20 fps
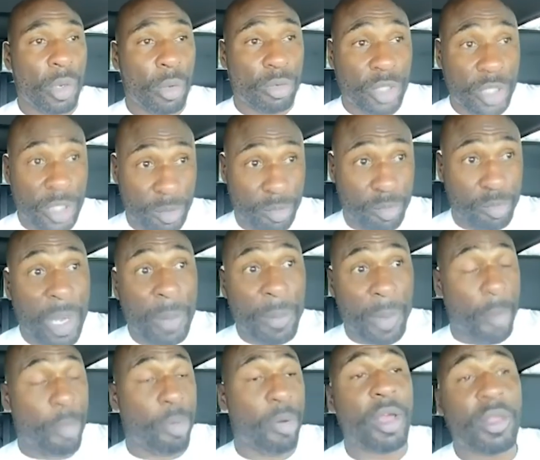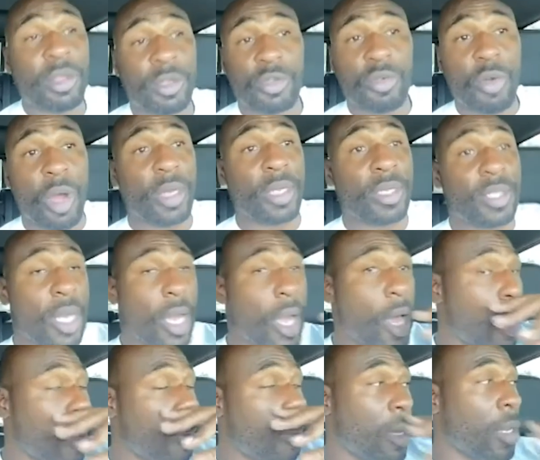just be my brothers throughout the
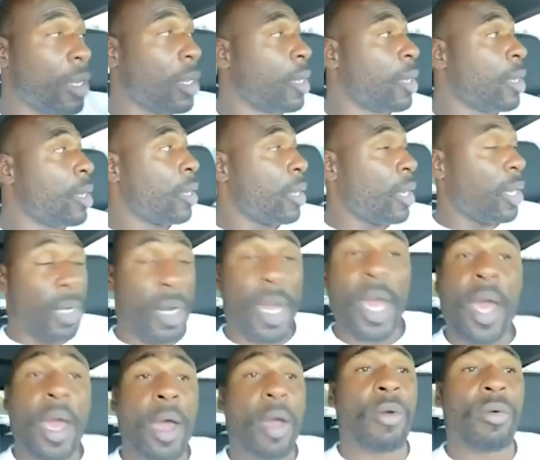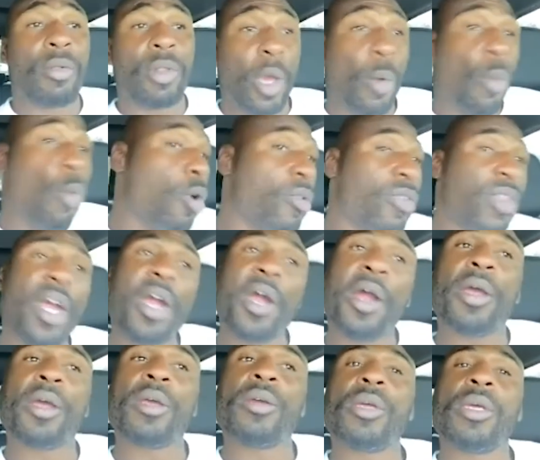time. And now they weren't
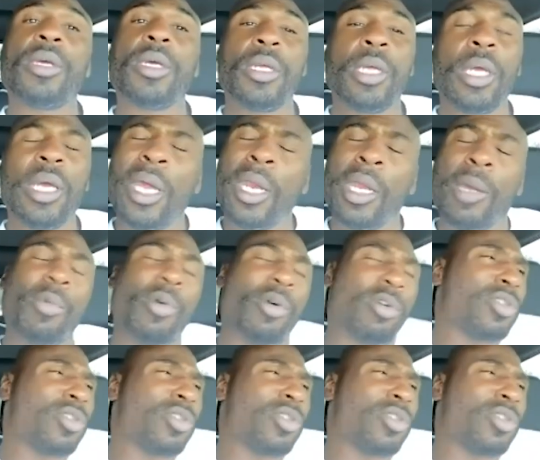there anymore.